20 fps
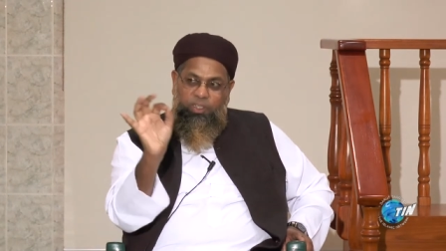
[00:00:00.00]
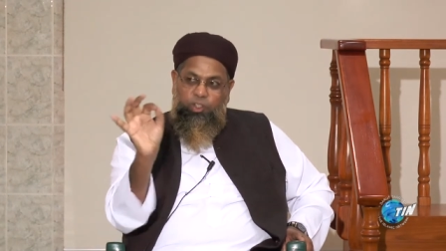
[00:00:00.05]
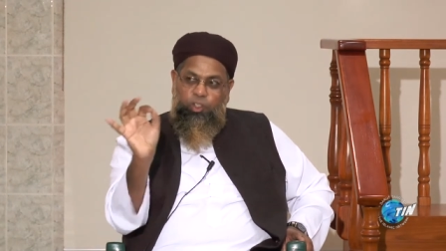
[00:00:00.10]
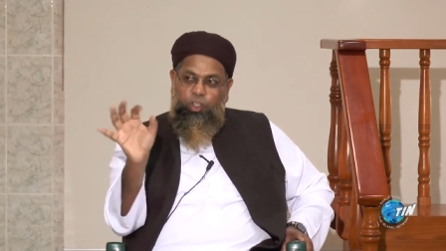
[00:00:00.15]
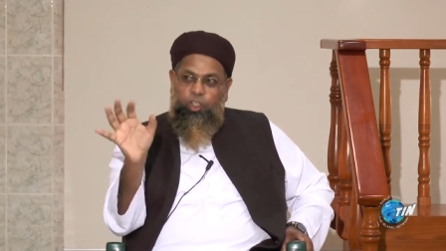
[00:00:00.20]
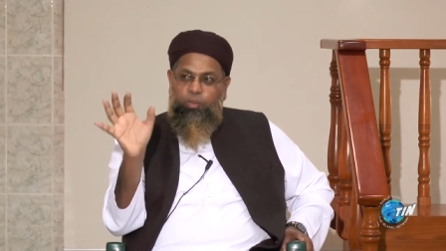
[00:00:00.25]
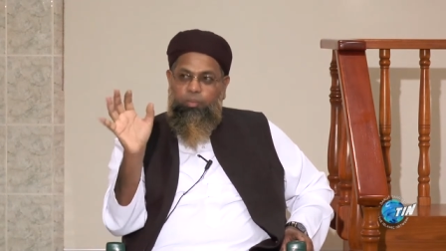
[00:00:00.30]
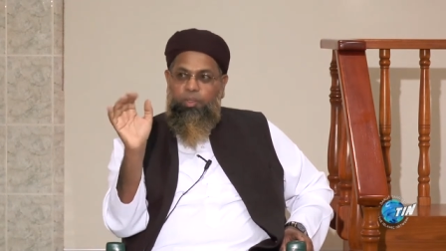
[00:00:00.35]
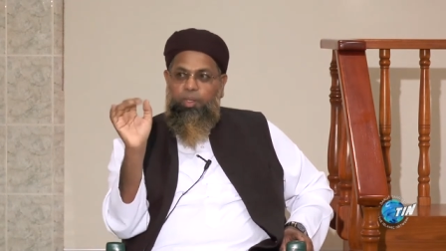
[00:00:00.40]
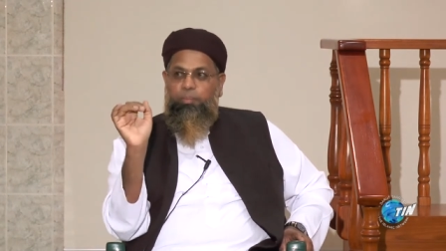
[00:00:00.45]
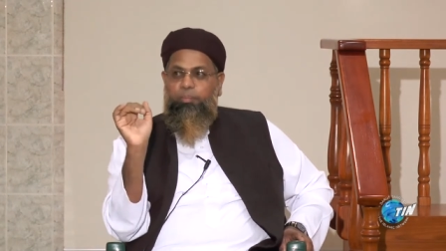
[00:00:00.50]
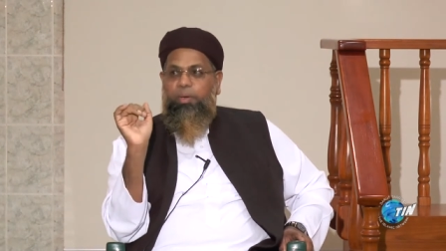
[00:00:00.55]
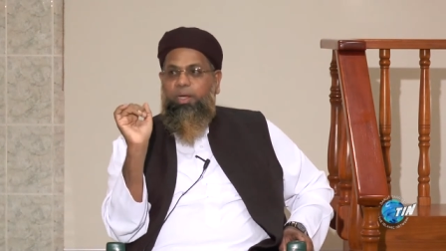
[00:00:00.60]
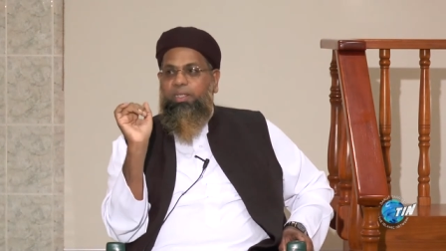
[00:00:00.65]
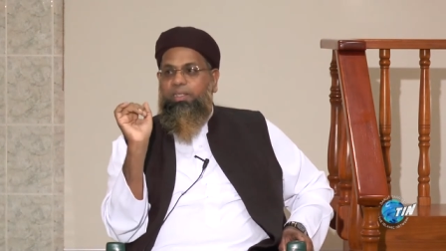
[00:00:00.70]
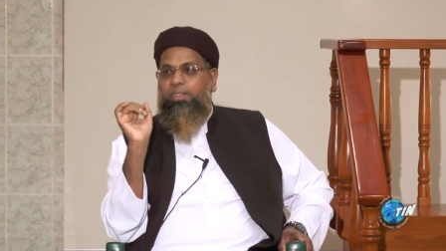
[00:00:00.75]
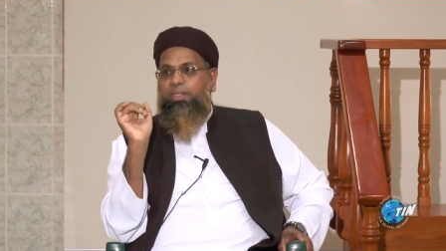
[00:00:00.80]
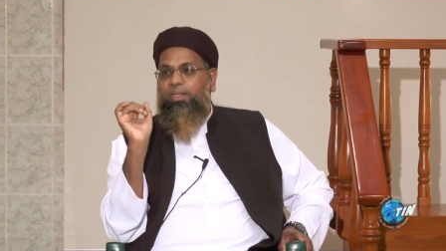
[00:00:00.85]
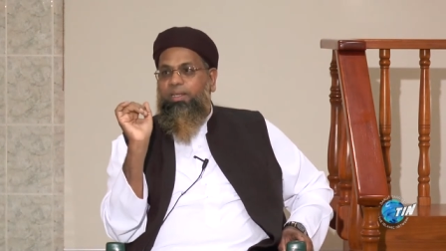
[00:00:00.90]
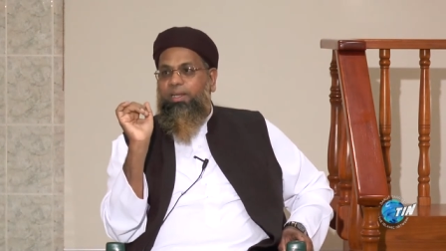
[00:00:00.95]
human
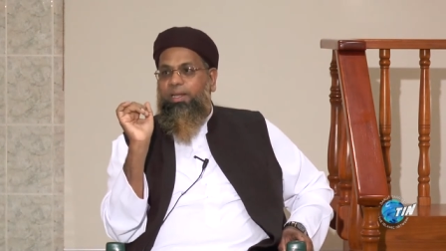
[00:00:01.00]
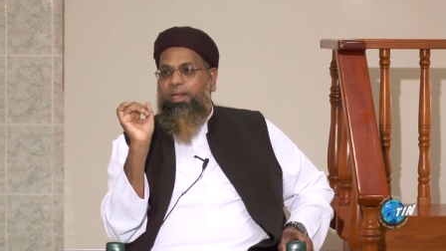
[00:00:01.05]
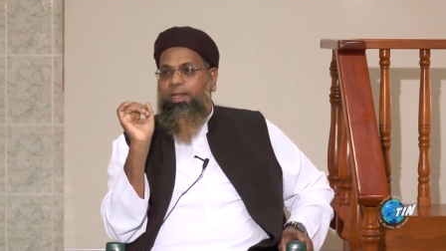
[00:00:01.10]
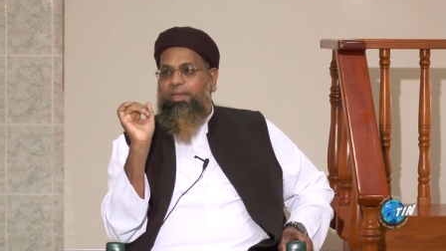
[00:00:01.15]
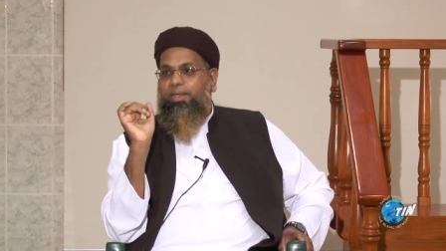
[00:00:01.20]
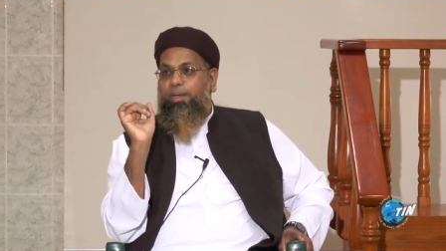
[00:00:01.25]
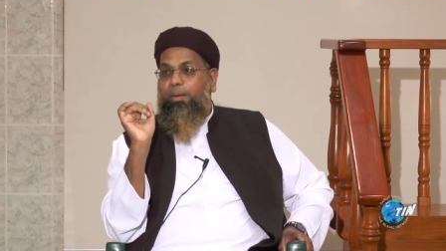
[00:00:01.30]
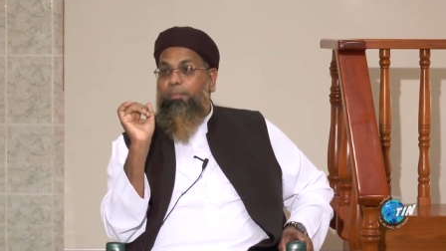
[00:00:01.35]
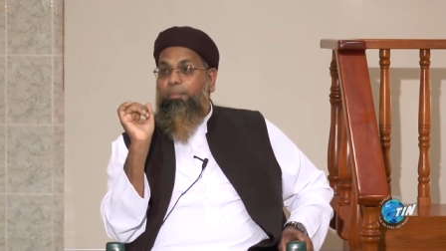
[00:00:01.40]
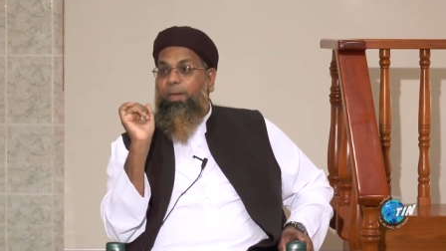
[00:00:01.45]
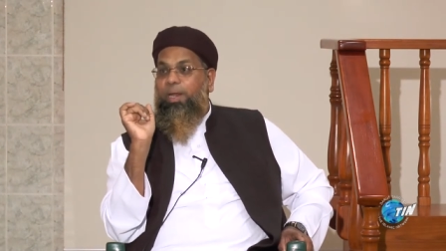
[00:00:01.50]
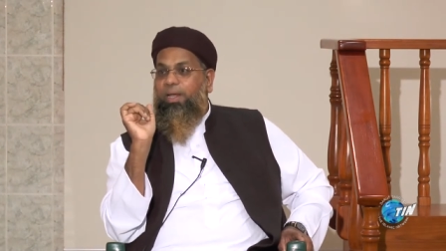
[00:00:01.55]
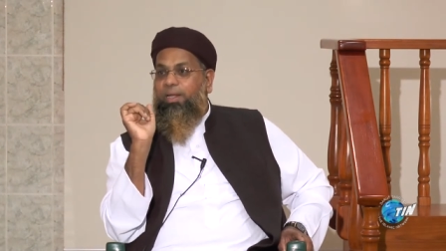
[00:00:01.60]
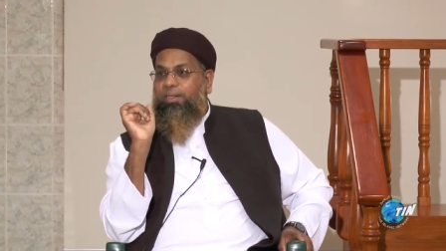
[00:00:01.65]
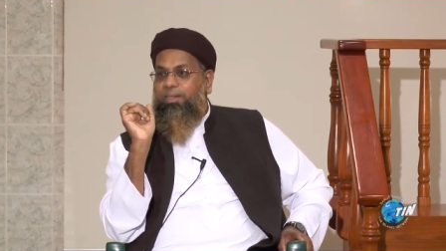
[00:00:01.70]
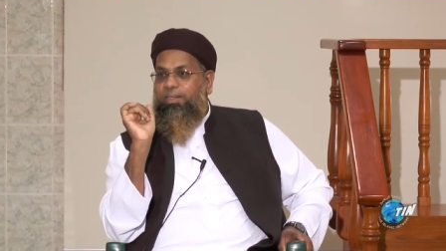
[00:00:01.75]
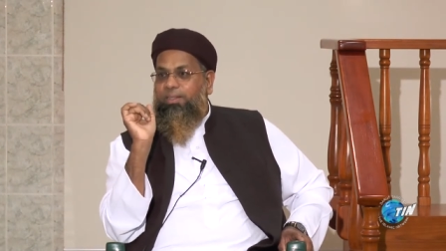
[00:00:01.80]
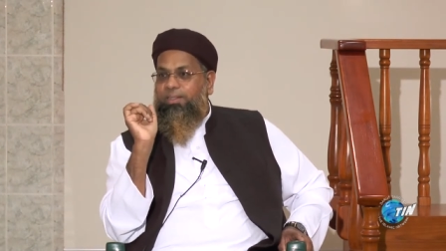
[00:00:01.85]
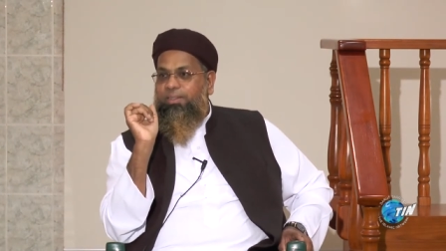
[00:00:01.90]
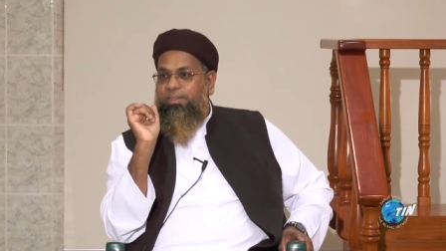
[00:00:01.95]
body like your
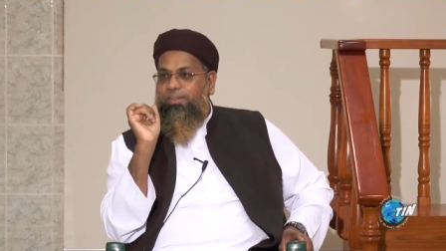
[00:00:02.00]
blood.